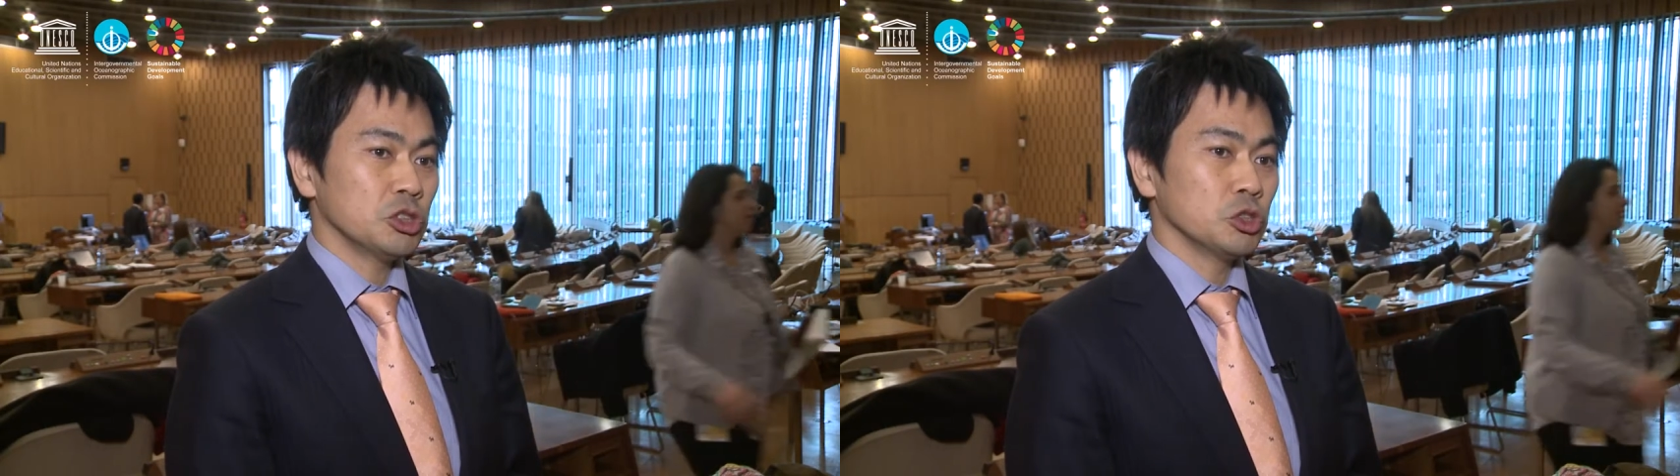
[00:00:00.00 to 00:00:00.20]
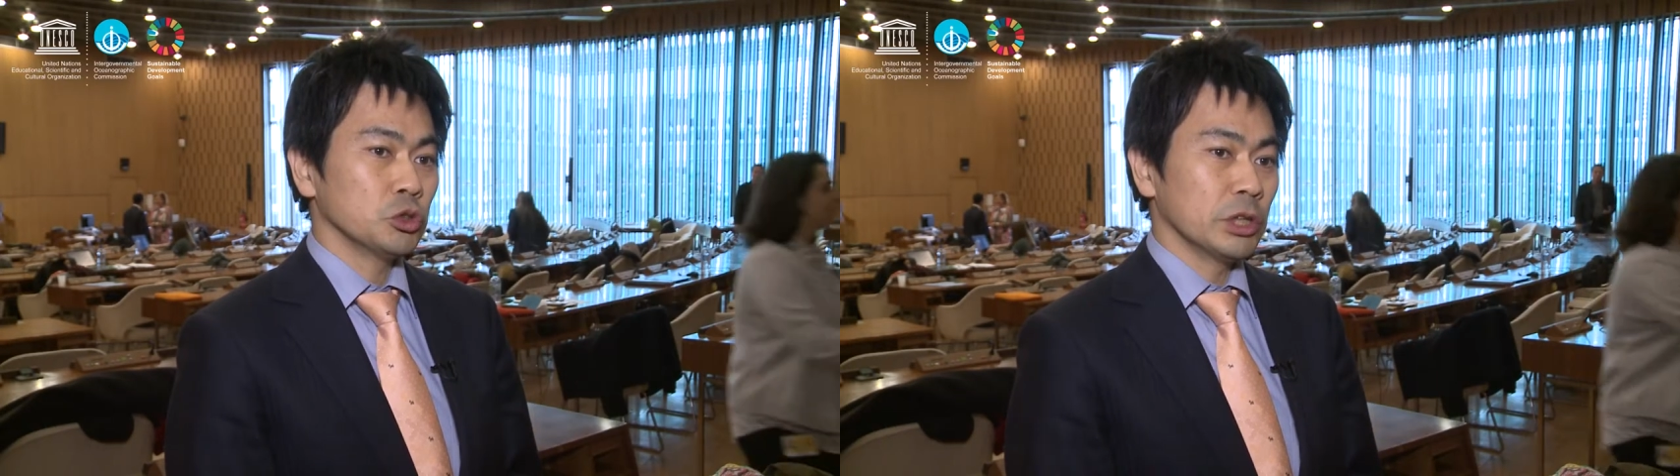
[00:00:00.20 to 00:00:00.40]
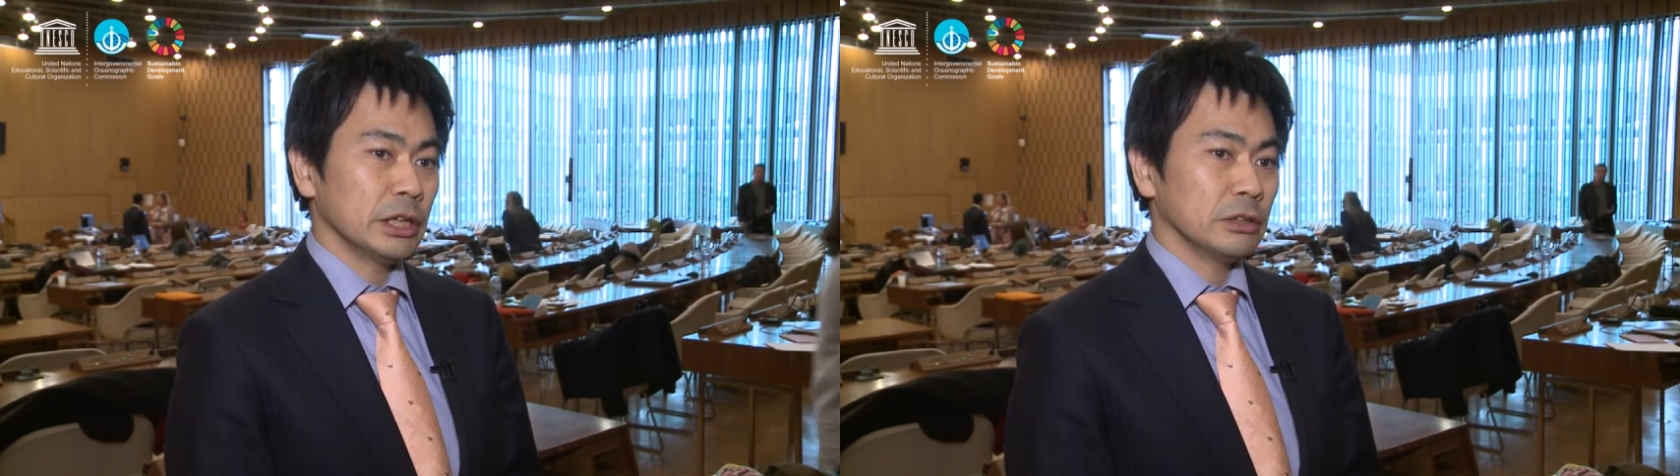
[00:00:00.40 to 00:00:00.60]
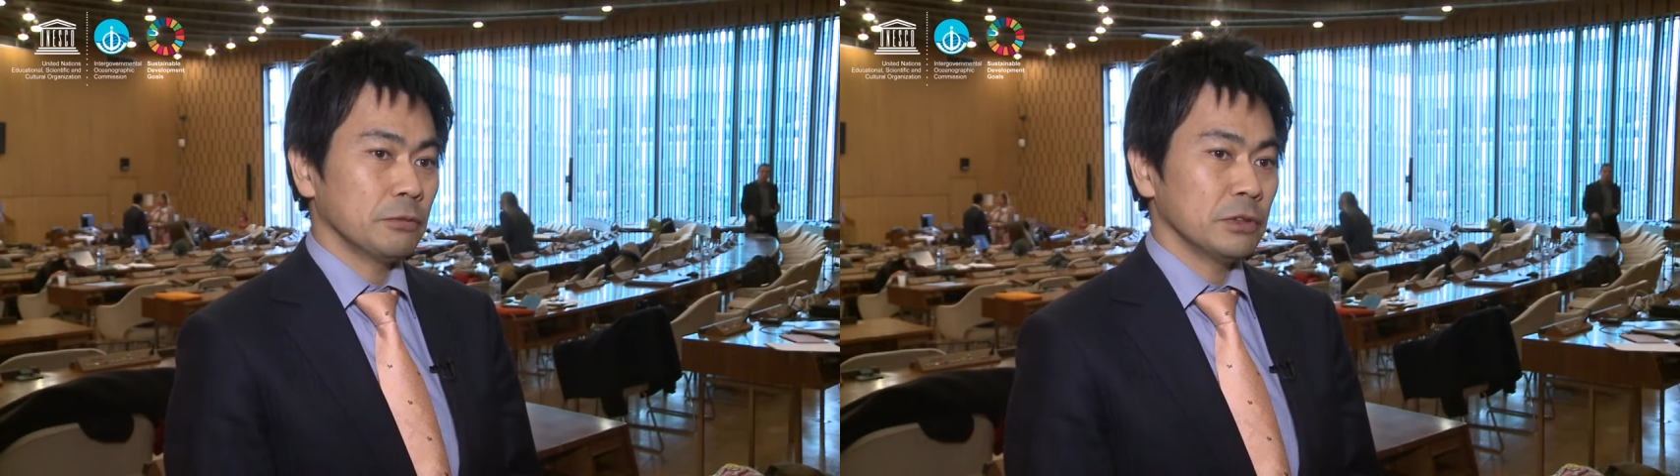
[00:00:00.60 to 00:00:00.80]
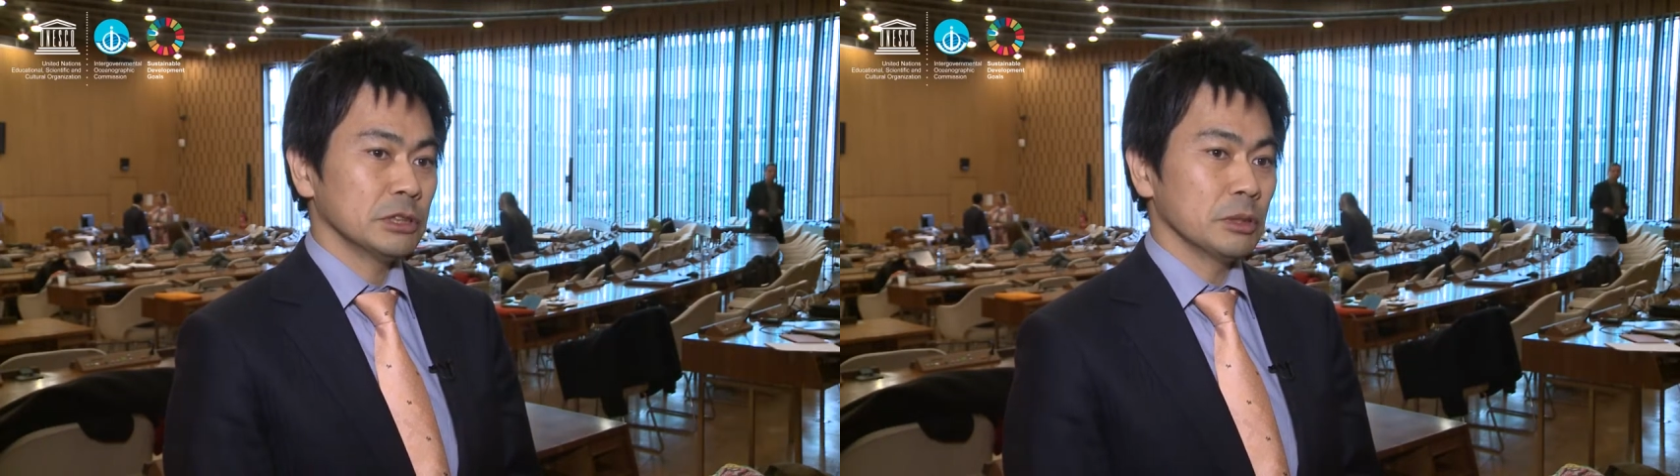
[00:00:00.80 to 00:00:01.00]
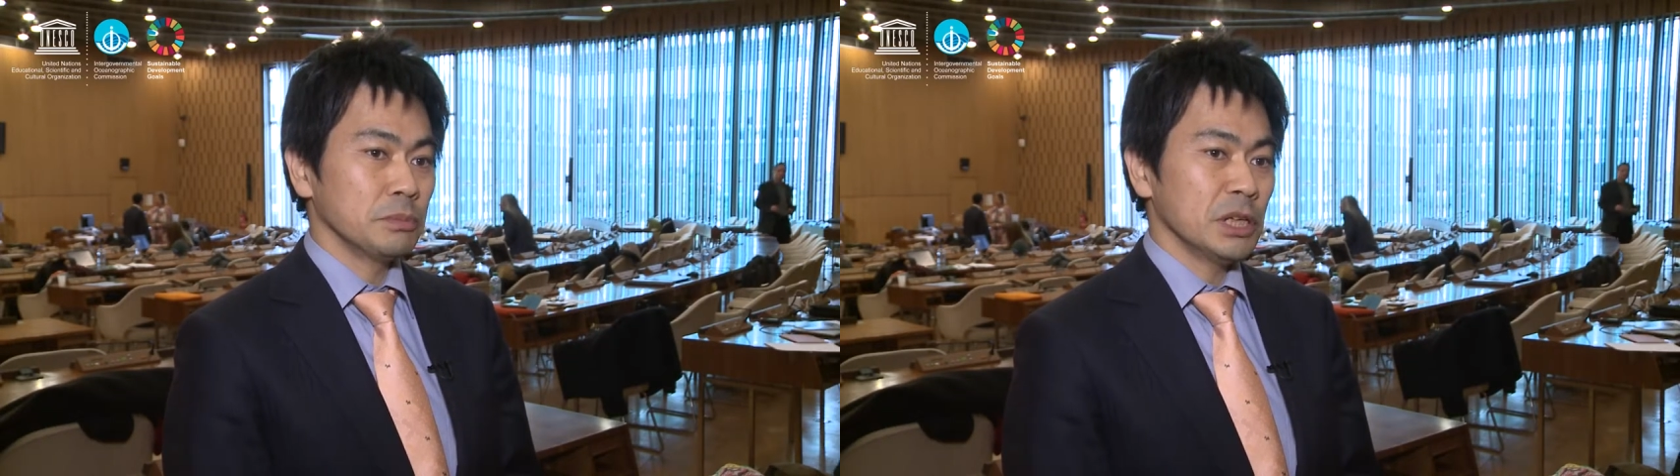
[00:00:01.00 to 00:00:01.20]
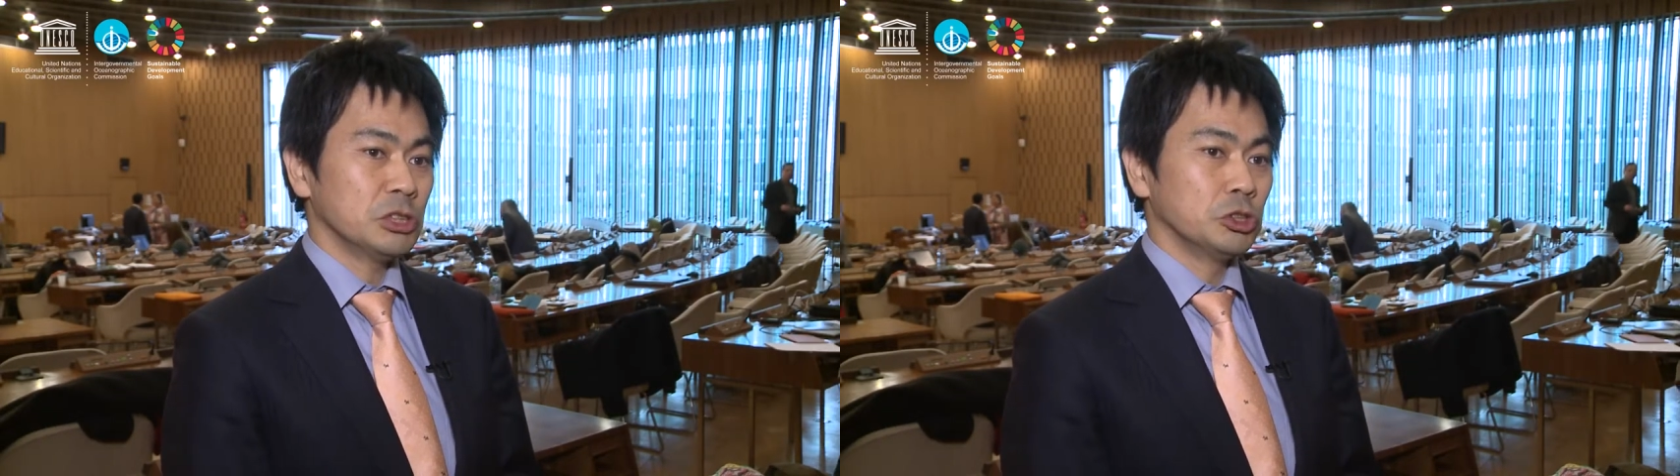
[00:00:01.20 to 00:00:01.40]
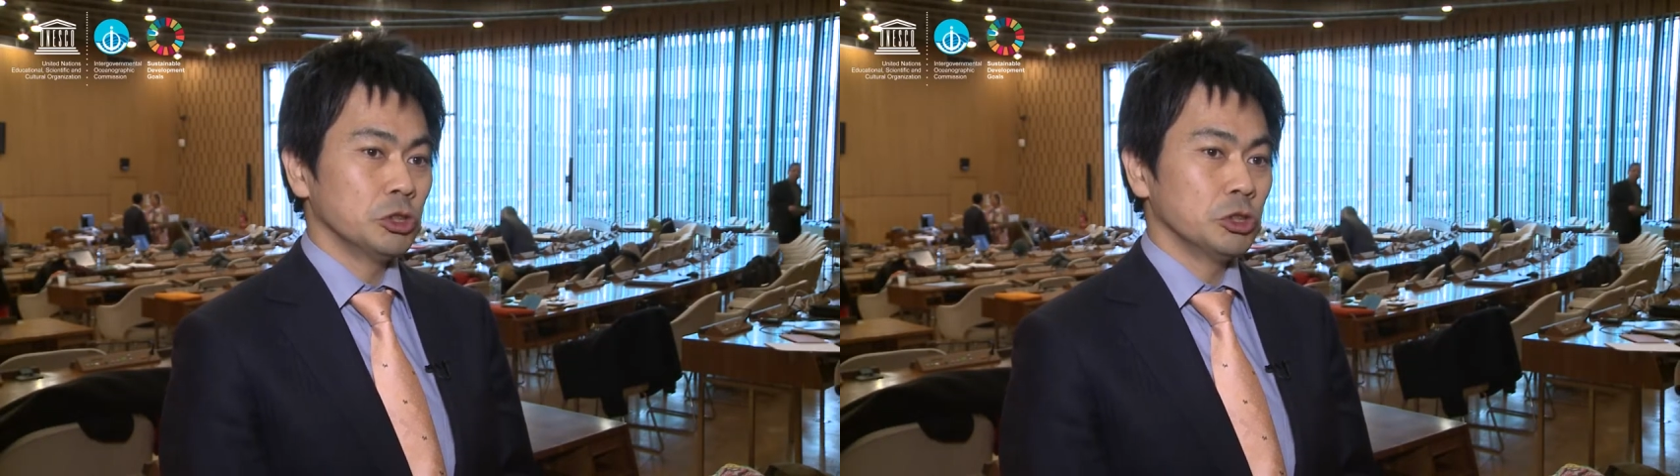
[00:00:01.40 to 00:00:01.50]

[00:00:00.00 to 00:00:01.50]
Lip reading: children feel the big